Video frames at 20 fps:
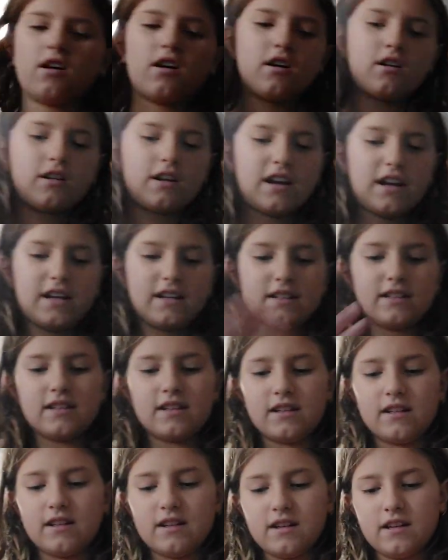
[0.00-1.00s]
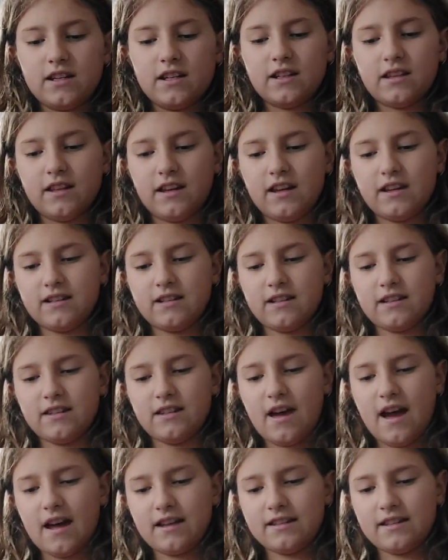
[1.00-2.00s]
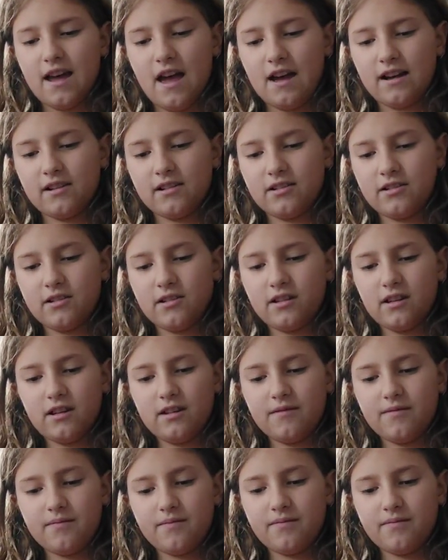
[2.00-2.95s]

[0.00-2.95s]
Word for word: Alright, he landed that actually.